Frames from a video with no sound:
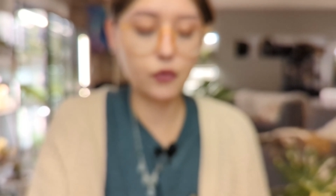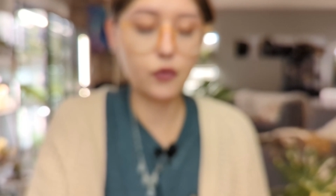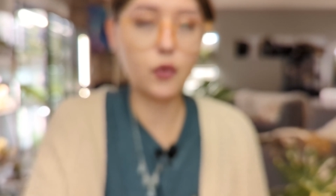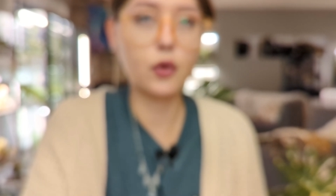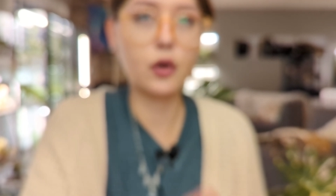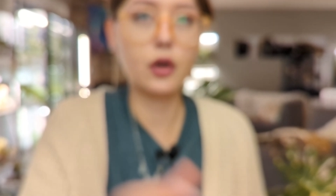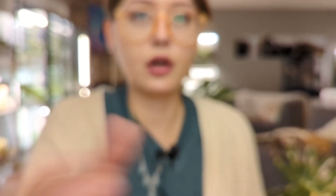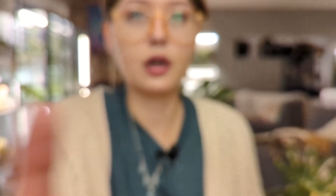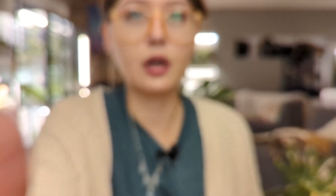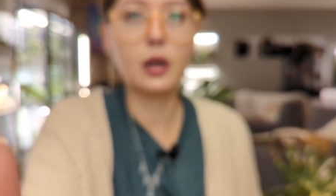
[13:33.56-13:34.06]

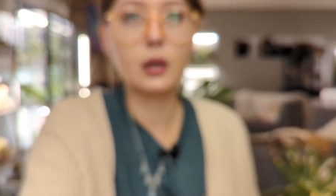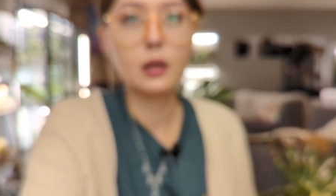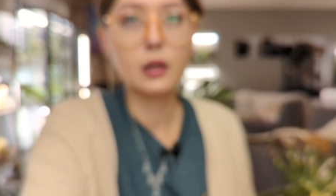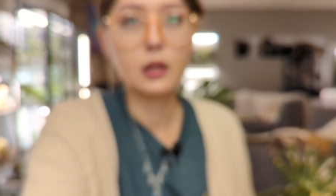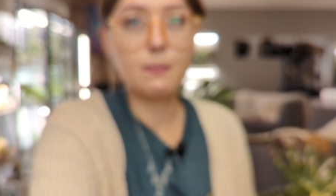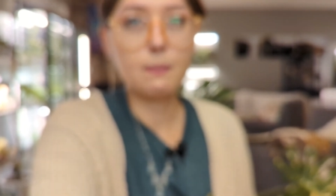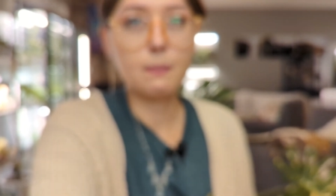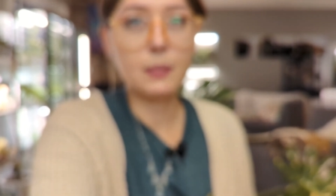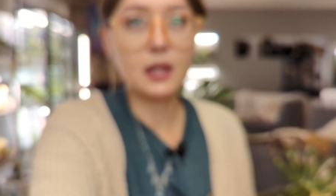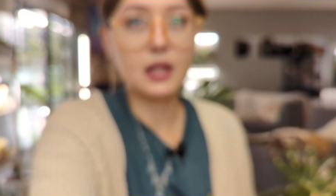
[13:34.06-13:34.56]
for
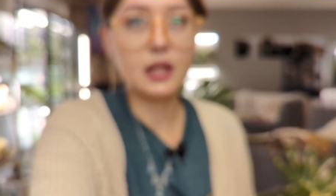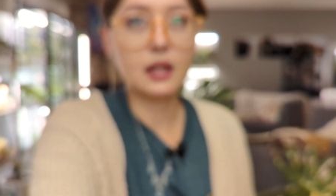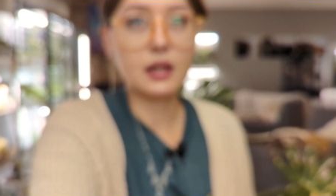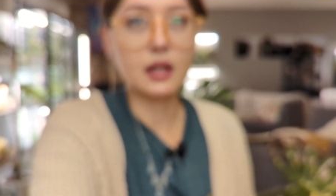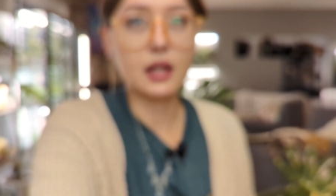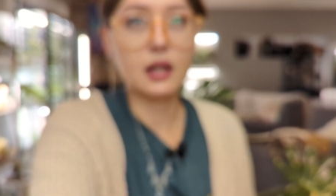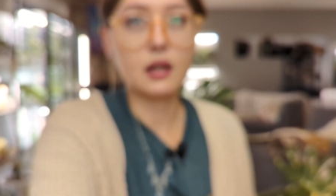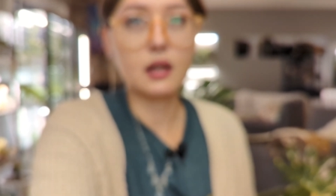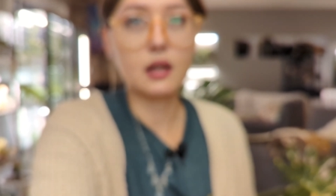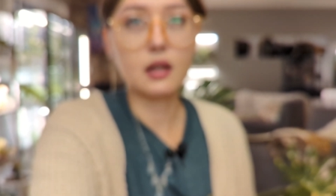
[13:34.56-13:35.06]
being
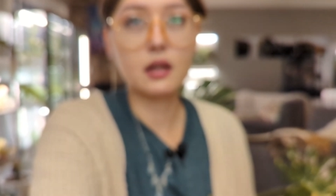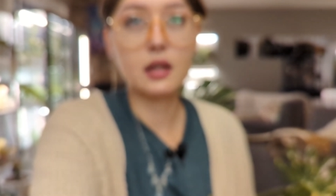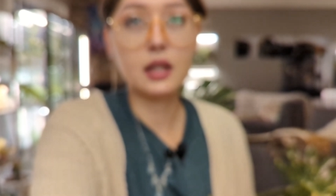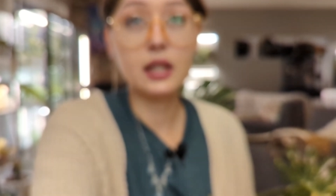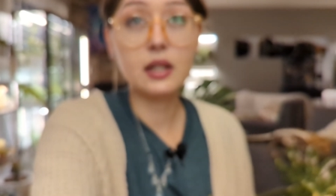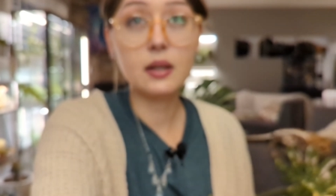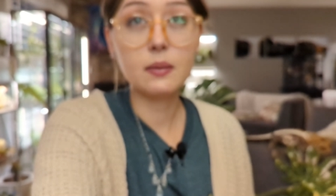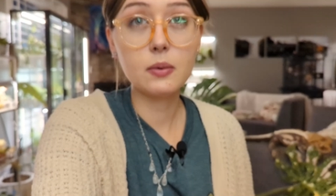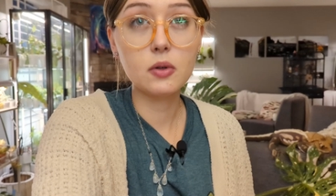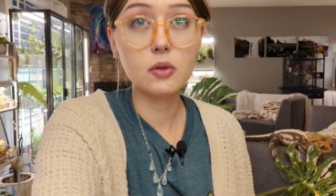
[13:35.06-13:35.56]
like a
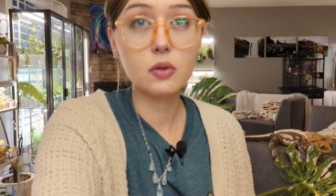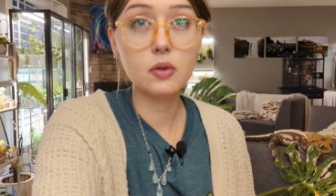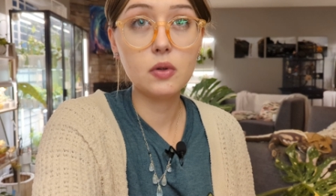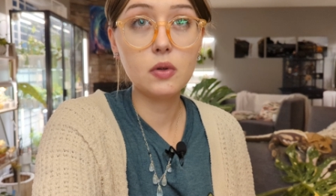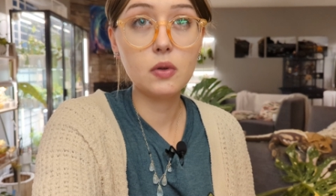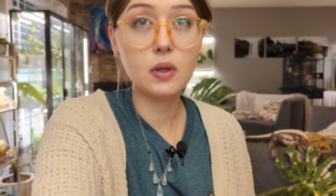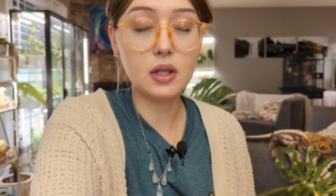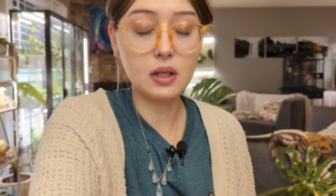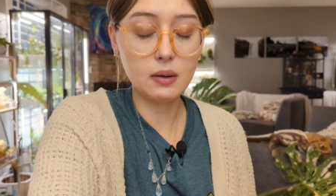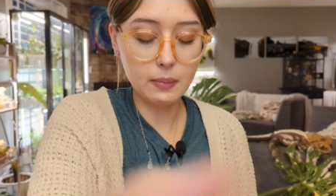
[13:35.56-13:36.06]
cleanup
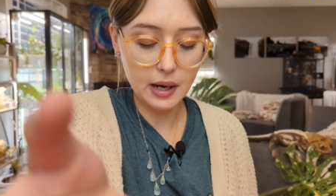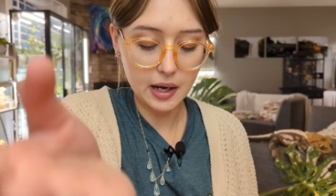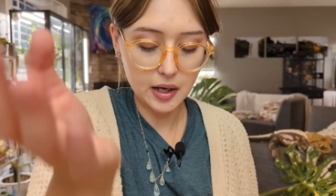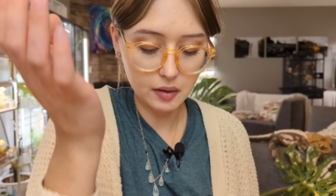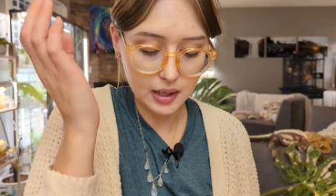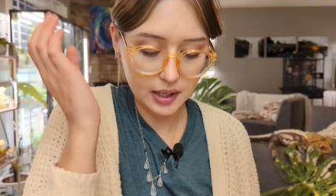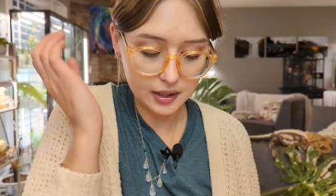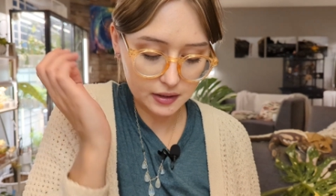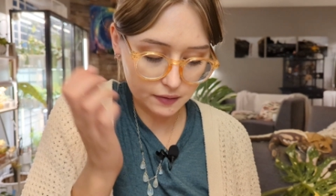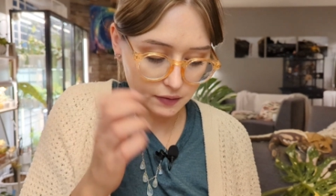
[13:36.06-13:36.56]
crew in a
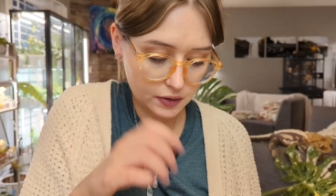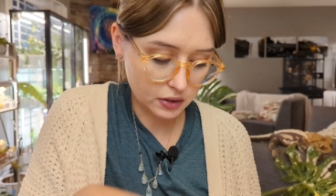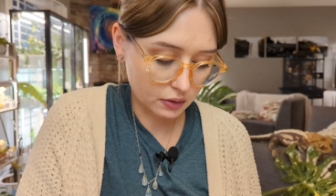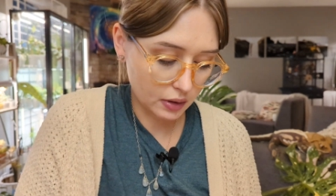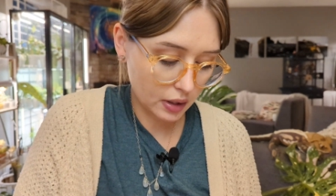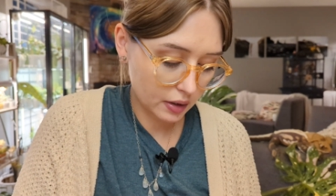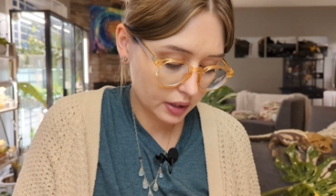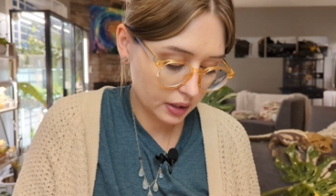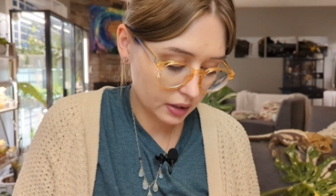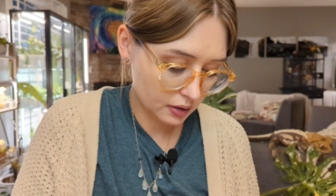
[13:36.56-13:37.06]
bioactive
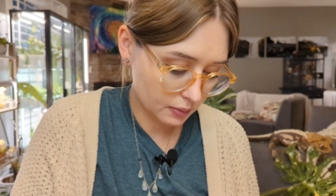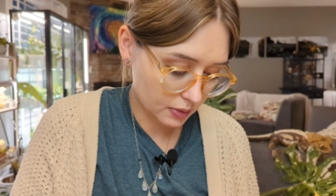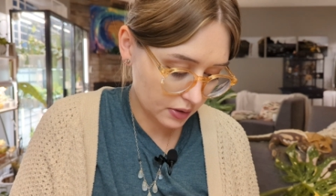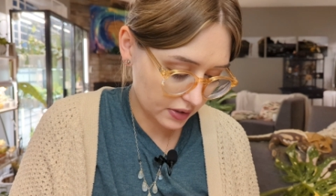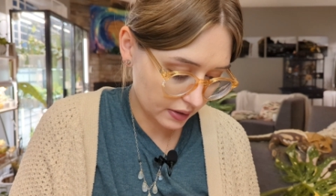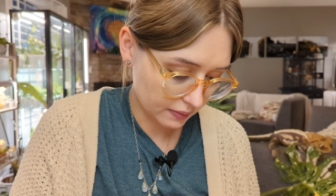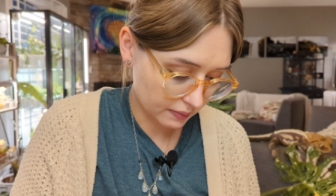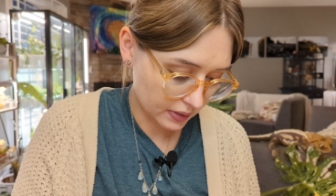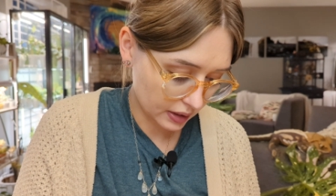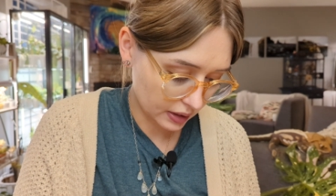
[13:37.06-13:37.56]
terrarium or
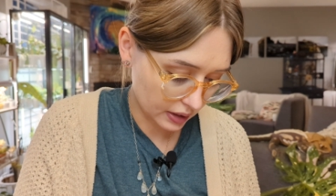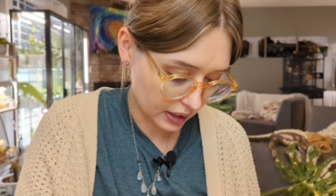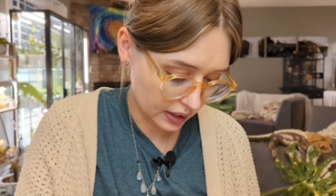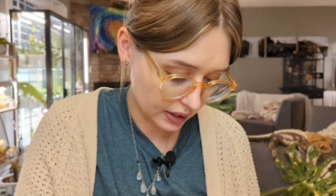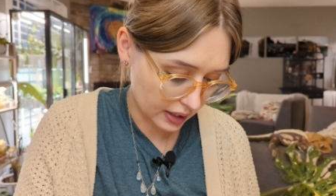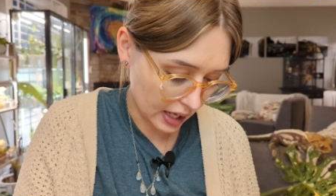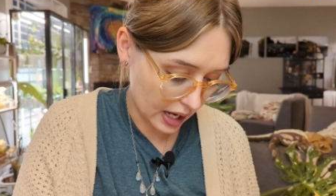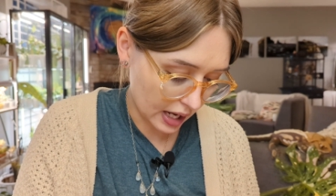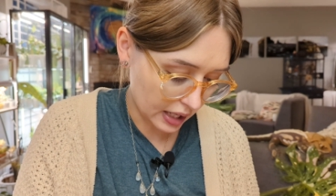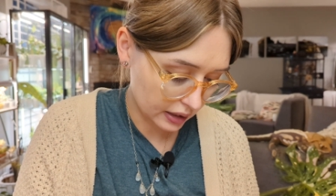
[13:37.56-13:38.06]
something
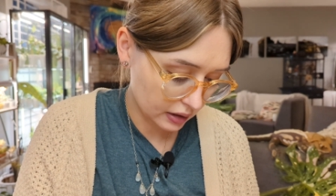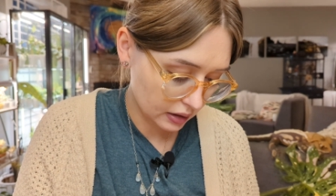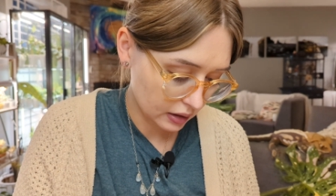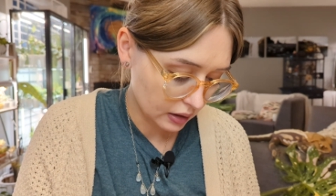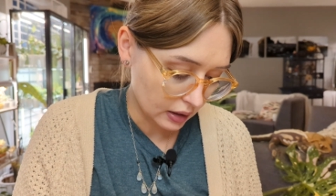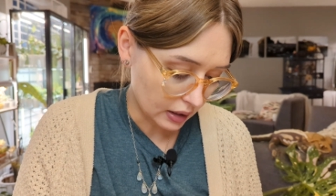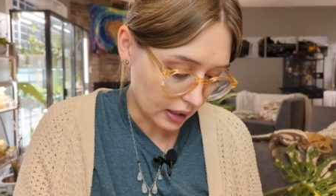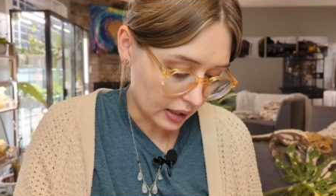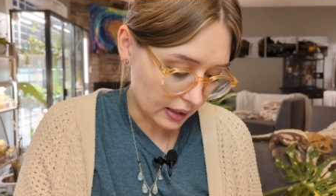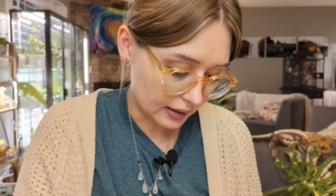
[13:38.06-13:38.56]
like that.
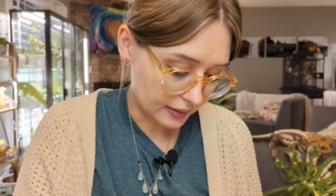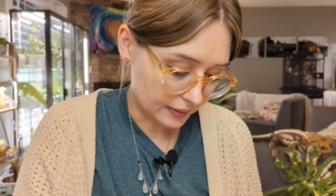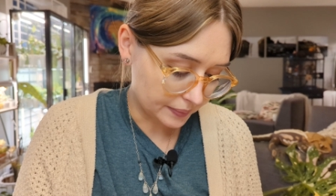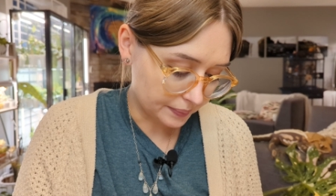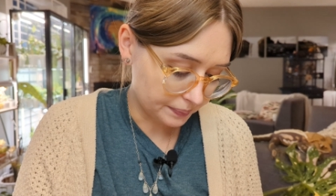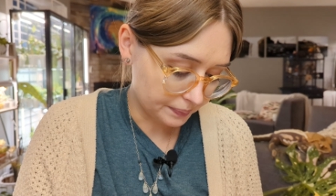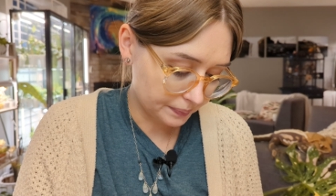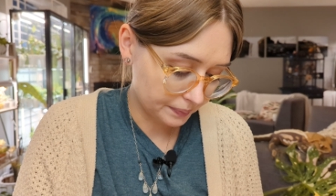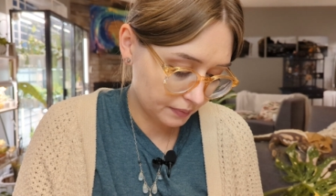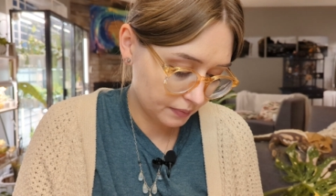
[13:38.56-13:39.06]

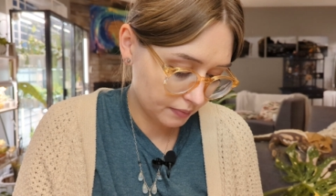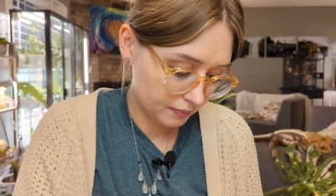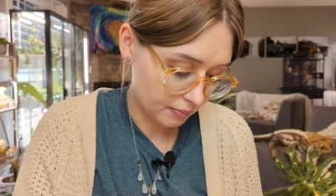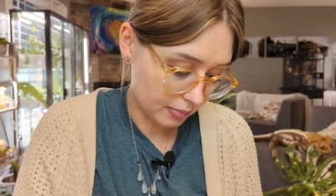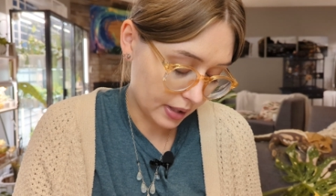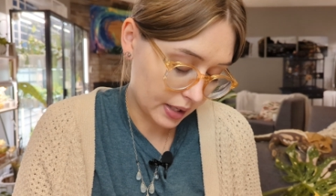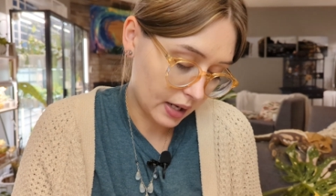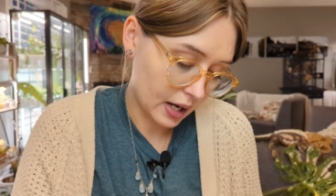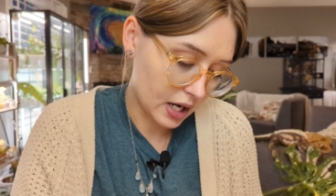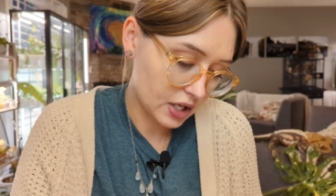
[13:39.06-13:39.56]
Um,
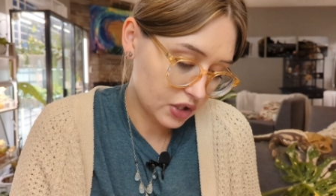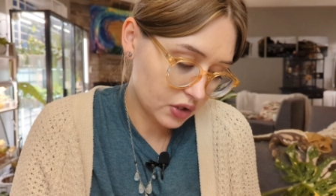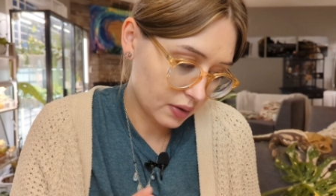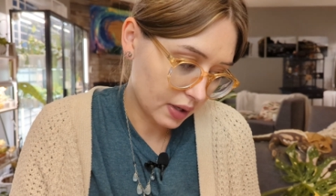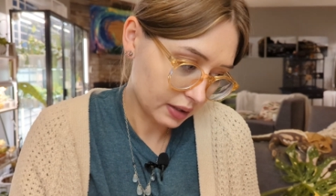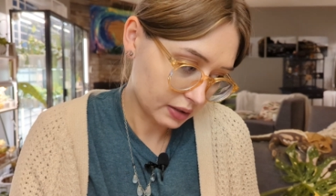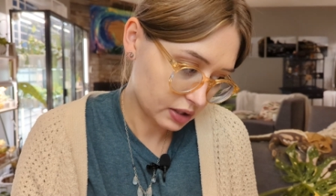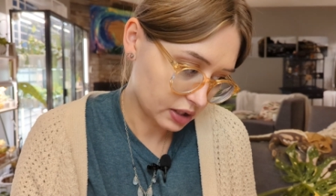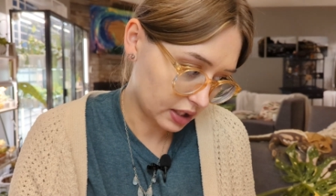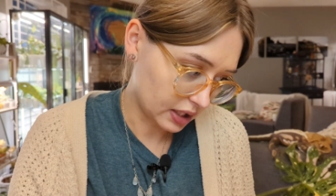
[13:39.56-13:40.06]
but I do
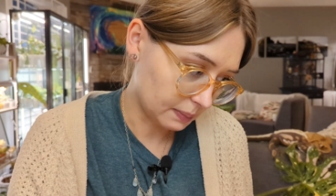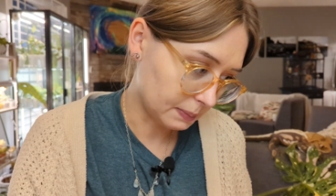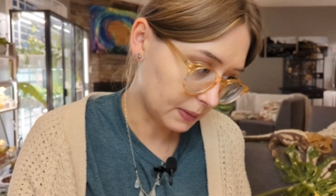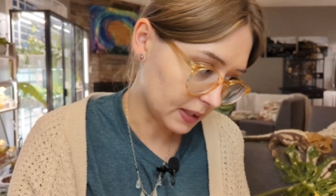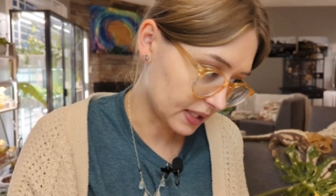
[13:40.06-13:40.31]
actually keep